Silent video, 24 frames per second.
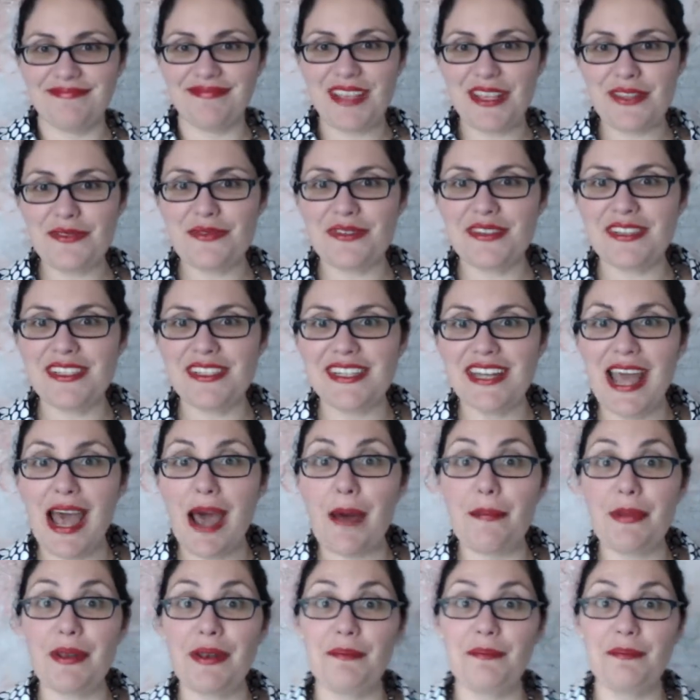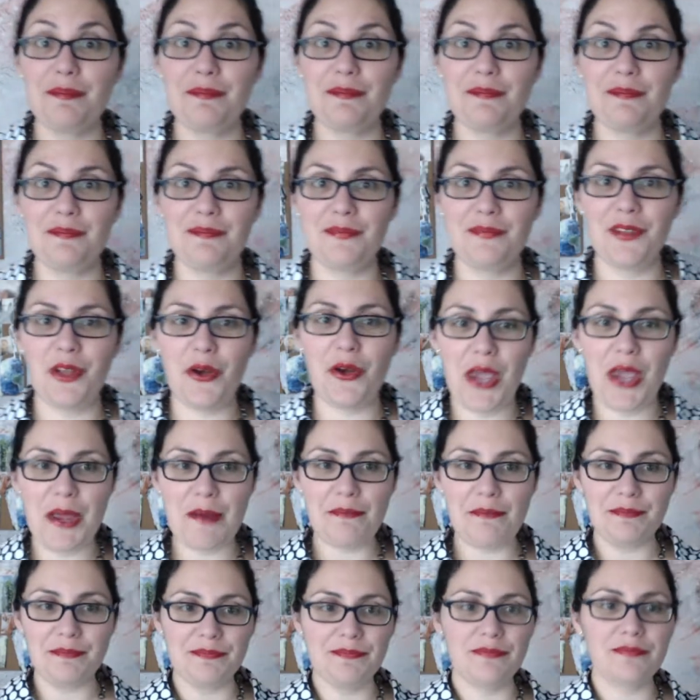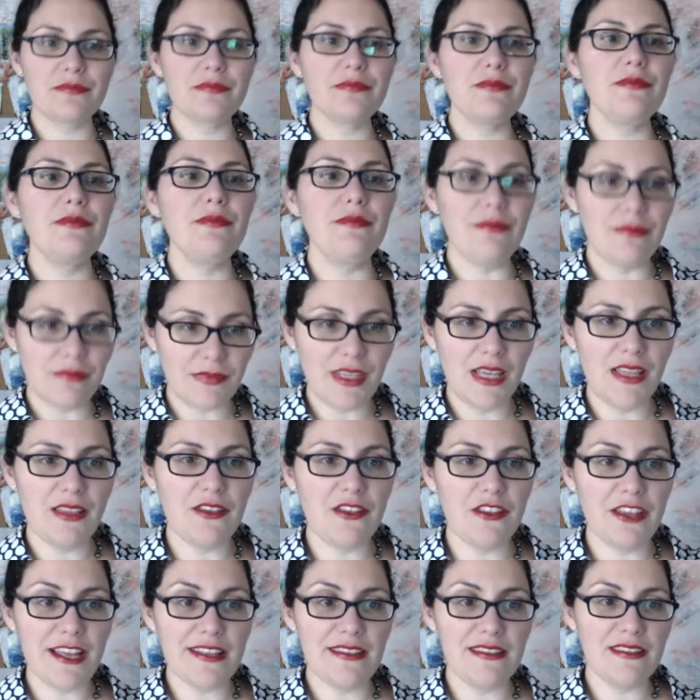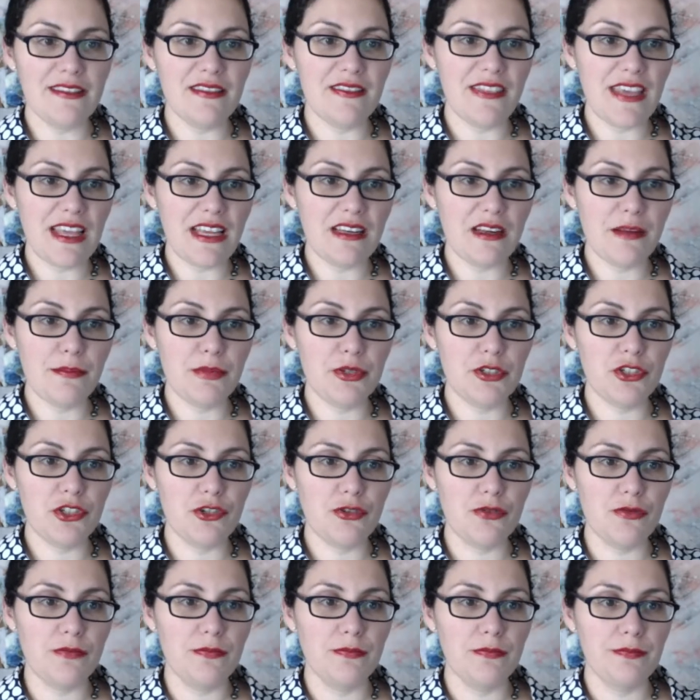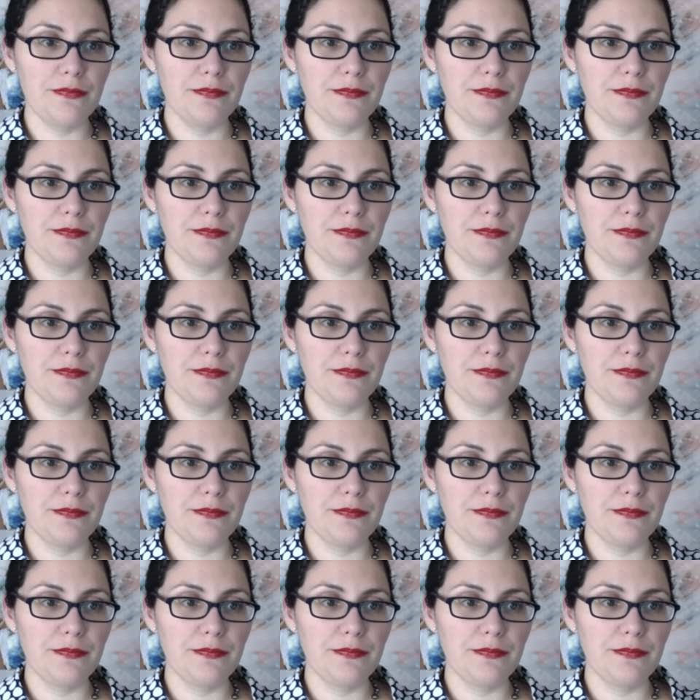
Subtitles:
That's what's going to happen. Okay? So that's thing number 2.